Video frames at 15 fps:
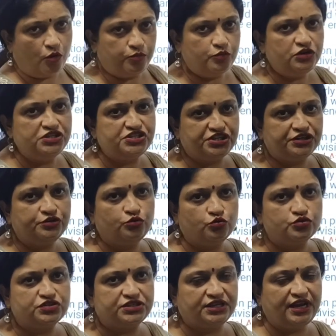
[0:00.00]
population
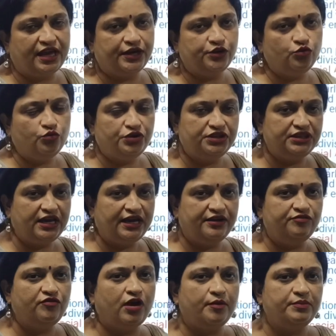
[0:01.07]
growth scenario in the
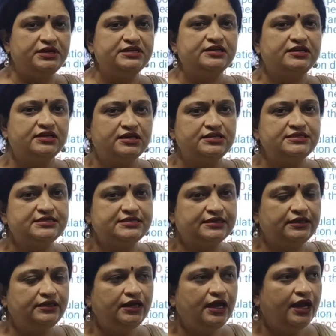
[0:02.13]
environmental
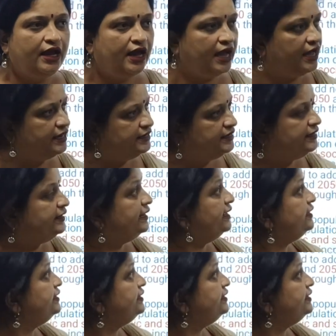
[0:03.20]
concern, and